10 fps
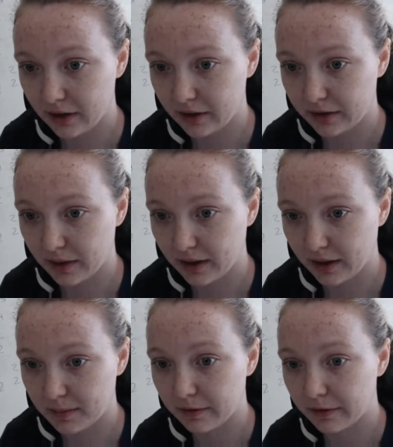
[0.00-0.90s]
Code is ready
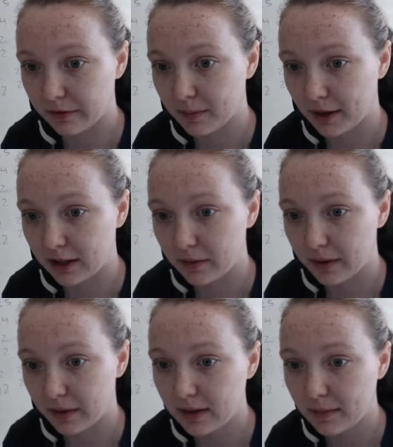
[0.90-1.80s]
to be reviewed by QA
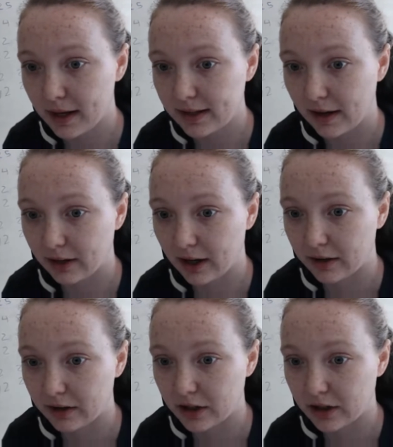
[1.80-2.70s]
teammates, have
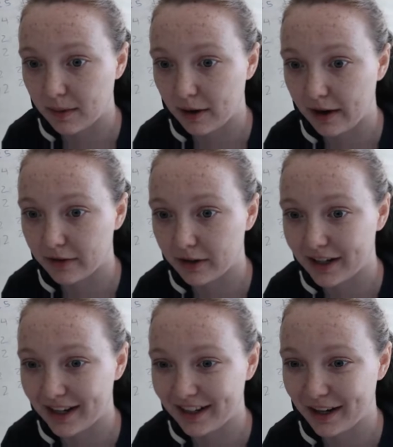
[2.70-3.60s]
encountered just about every
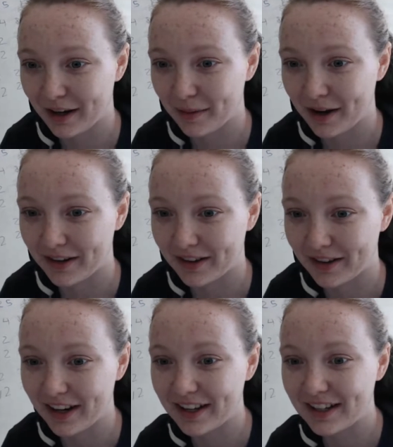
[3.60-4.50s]
GitHub error
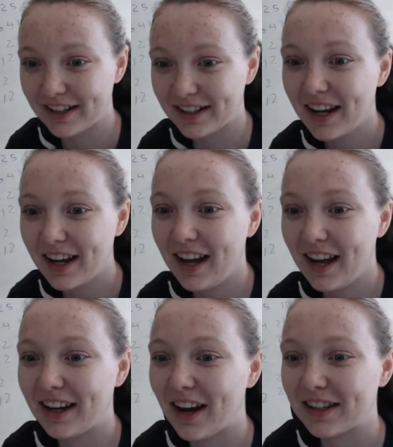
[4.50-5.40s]
there is,
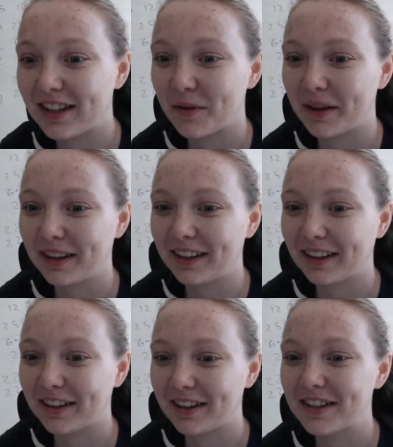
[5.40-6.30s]
and consequently
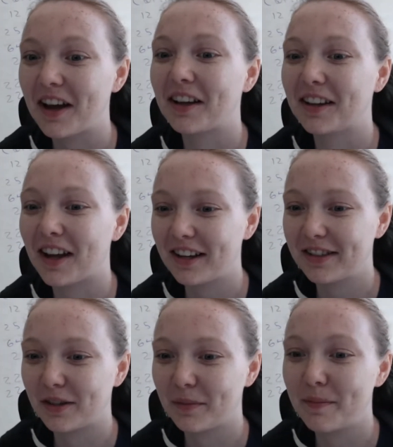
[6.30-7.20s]
learned a lot.
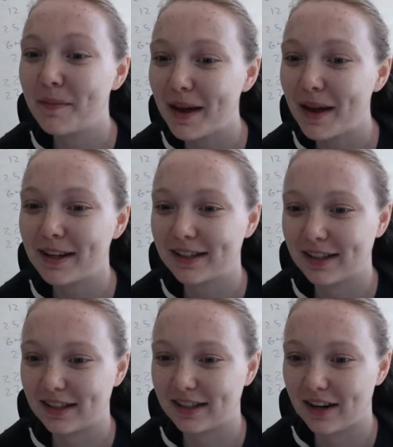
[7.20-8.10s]
So maybe it's
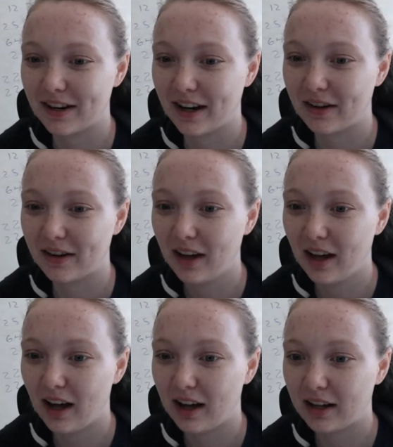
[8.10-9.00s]
less scary now.
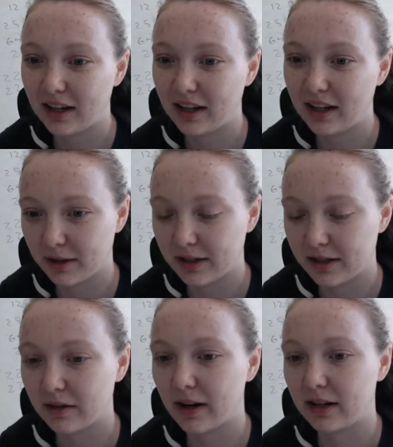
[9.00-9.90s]
Next, I'm going to
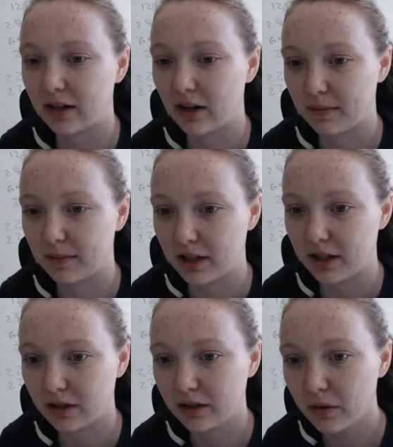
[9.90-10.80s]
start writing
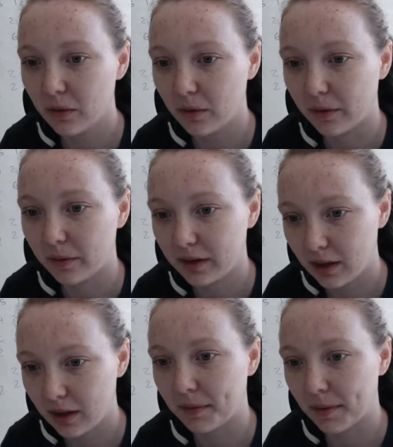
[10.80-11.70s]
documentation. Cool.
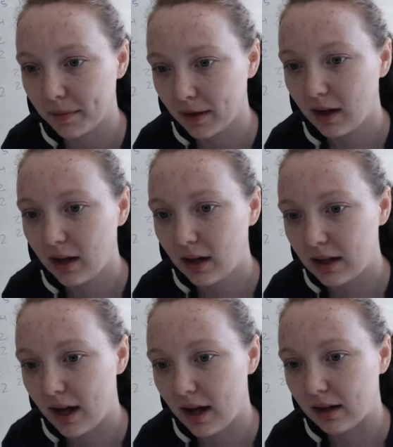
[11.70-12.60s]
Yep, yep, yep.
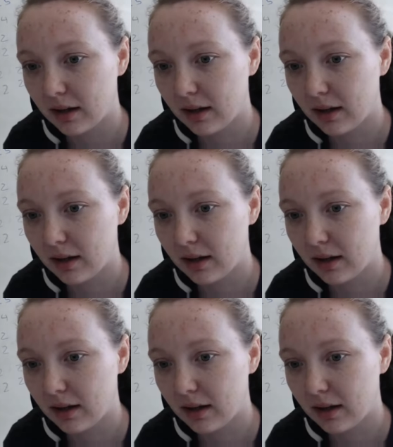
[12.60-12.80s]
Yeah.